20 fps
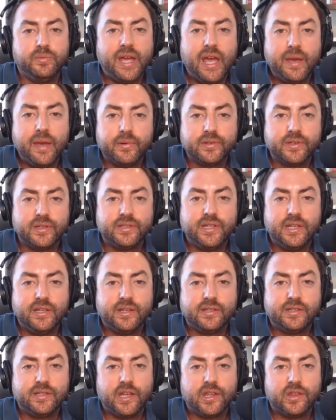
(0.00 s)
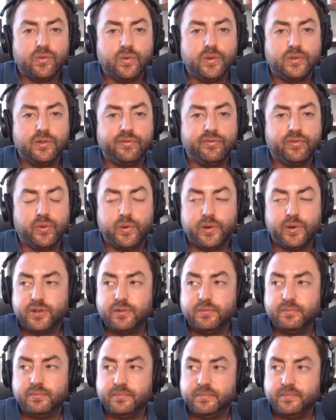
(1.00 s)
be able to see this thing through to fruition.